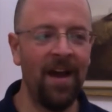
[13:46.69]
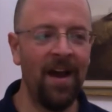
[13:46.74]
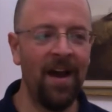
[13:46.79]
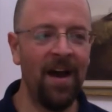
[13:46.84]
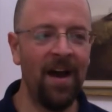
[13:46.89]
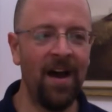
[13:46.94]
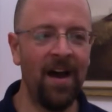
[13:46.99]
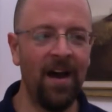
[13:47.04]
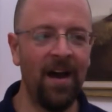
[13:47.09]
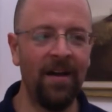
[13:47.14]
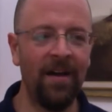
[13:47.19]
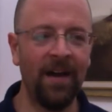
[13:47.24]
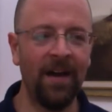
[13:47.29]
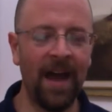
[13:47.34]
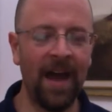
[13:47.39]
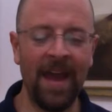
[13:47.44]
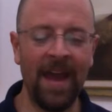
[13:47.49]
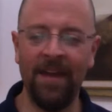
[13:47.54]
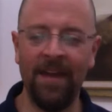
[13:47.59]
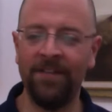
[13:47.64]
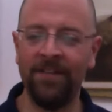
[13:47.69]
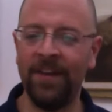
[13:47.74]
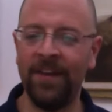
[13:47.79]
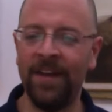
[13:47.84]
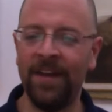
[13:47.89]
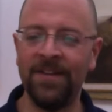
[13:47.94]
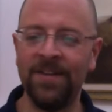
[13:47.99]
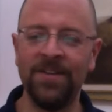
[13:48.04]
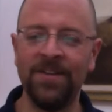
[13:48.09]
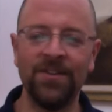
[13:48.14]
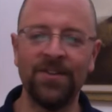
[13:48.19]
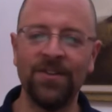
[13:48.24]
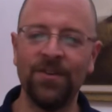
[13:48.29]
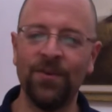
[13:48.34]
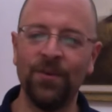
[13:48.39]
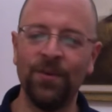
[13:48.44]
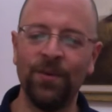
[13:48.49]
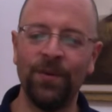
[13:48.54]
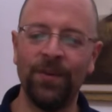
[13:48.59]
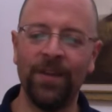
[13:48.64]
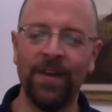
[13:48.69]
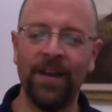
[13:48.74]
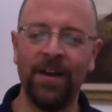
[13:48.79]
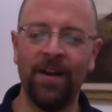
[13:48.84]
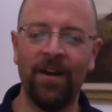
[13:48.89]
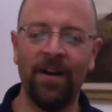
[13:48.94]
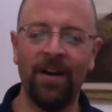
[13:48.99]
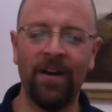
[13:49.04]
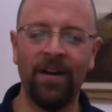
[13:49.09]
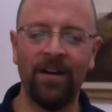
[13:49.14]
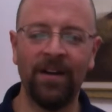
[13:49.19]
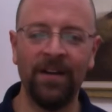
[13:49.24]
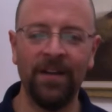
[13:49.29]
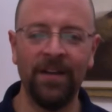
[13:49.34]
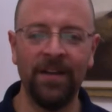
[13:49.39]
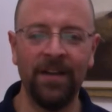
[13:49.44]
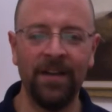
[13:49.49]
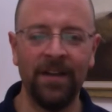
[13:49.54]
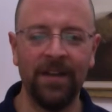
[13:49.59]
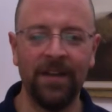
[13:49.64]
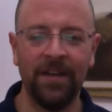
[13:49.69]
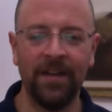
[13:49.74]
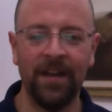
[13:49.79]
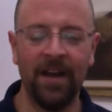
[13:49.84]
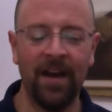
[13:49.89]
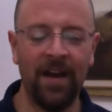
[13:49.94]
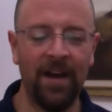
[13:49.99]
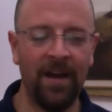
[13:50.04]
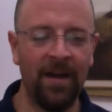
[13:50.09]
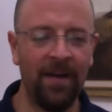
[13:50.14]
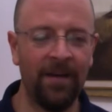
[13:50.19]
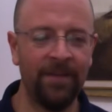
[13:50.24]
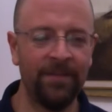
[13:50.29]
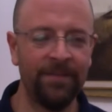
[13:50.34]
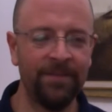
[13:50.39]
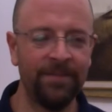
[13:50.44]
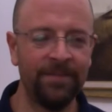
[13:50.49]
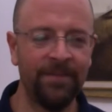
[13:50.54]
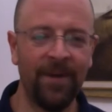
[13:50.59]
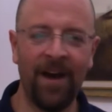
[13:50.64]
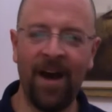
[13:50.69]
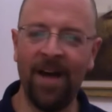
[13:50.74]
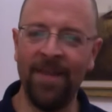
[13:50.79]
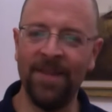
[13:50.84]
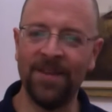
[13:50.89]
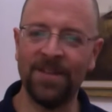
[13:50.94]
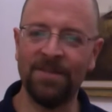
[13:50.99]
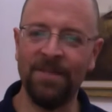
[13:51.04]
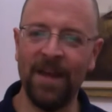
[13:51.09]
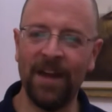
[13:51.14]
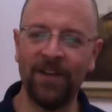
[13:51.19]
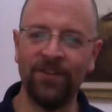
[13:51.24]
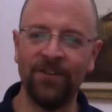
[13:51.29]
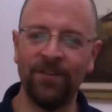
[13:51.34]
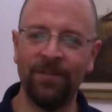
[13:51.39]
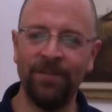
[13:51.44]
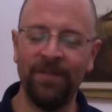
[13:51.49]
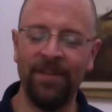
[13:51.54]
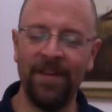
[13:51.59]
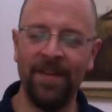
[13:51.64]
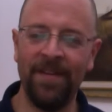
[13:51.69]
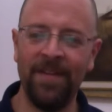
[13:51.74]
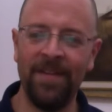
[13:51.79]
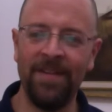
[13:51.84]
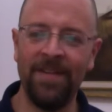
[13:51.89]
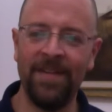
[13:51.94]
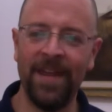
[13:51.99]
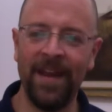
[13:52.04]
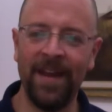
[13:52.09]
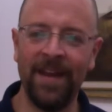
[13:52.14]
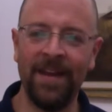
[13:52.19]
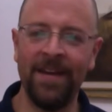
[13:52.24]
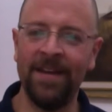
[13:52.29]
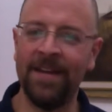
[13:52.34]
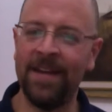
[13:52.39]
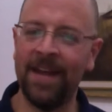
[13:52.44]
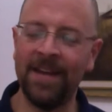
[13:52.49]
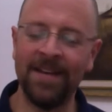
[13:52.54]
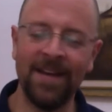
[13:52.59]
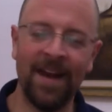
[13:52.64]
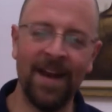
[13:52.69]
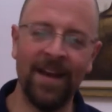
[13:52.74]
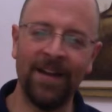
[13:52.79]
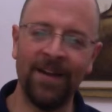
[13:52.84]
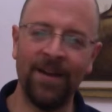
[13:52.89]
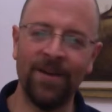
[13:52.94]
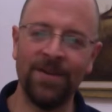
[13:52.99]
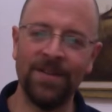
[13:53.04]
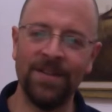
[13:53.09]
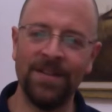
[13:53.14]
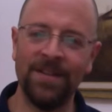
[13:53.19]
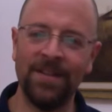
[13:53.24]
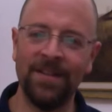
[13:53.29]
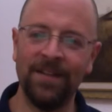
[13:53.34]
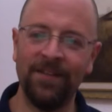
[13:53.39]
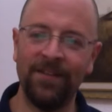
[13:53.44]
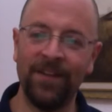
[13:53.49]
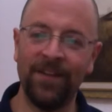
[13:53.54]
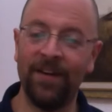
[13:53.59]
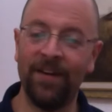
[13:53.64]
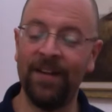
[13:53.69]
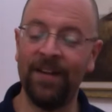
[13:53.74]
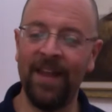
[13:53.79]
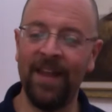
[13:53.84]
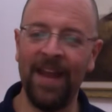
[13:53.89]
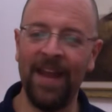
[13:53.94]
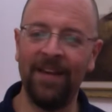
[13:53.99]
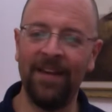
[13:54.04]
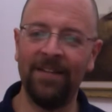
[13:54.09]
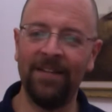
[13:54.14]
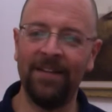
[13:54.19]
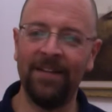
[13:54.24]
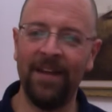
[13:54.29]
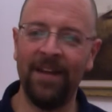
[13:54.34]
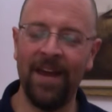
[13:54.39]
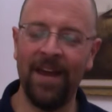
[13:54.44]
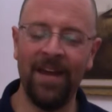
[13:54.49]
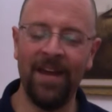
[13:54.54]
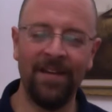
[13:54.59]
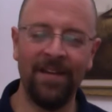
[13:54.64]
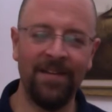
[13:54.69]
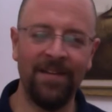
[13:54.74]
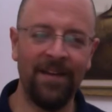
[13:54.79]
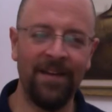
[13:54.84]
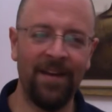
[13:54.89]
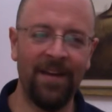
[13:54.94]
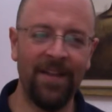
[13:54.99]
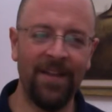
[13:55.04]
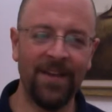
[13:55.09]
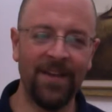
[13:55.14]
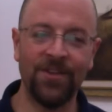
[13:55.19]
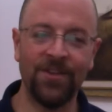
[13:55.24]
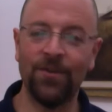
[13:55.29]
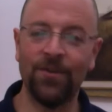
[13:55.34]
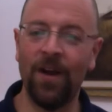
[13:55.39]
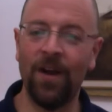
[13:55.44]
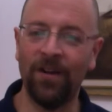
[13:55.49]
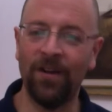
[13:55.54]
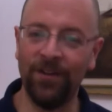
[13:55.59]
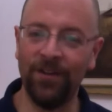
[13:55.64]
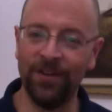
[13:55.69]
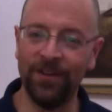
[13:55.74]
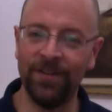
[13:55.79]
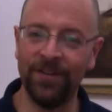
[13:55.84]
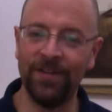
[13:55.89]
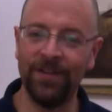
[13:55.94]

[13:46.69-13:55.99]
I have kids in school that are on the spectrum, and they didn't get diagnosed until very late. And they struggled